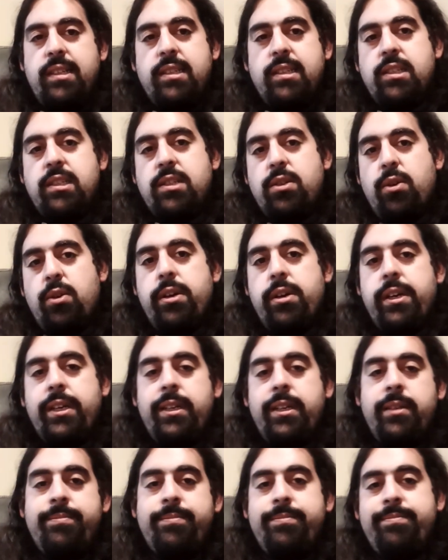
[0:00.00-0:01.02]
story?
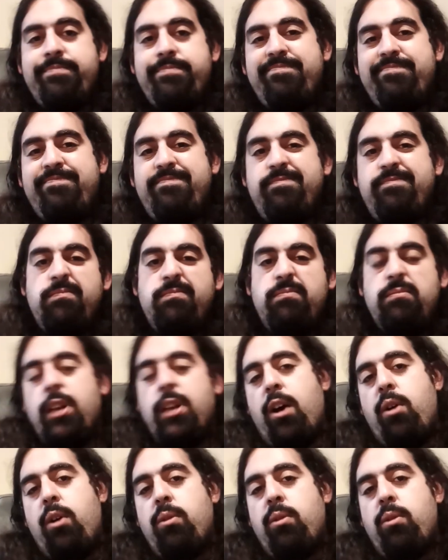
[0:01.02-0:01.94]
No.